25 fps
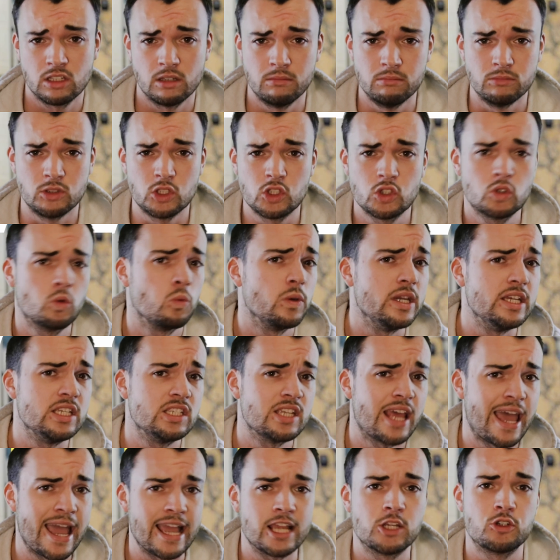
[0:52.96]
some
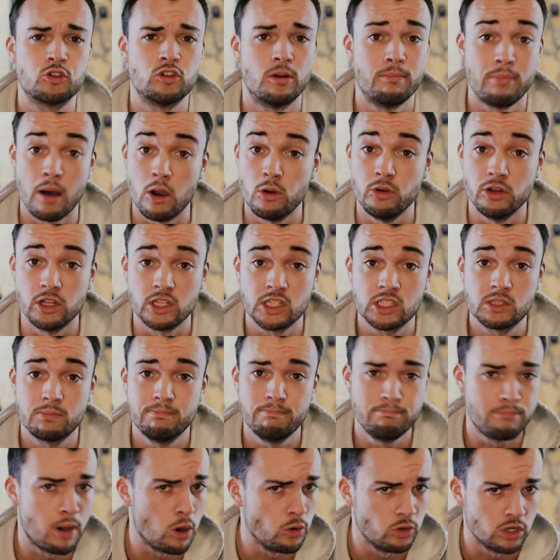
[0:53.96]
sweet extra bonus,
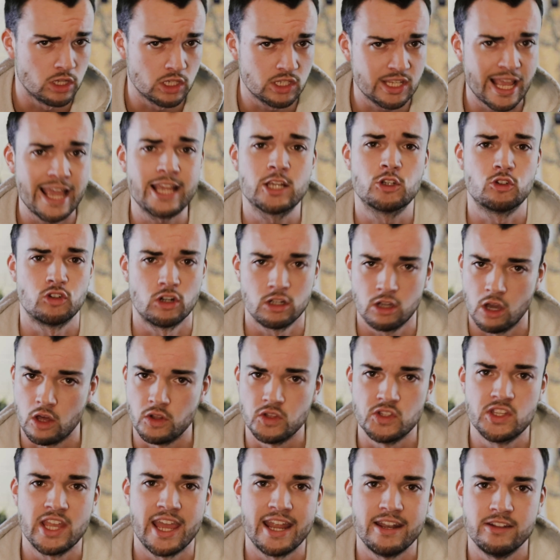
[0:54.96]
bonus extra
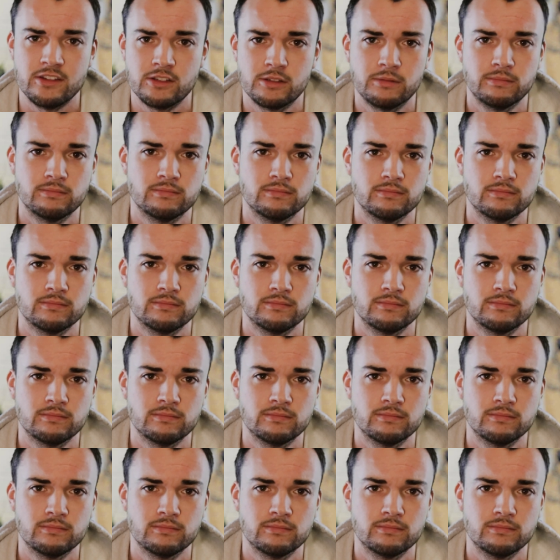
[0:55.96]
content.